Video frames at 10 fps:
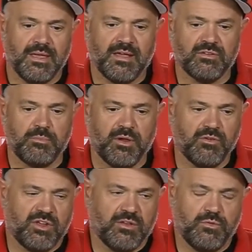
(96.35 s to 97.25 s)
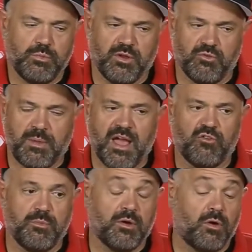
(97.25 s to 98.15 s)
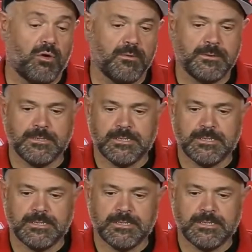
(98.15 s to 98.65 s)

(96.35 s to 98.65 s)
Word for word: Excellent players. getting a few players back who've been hurt.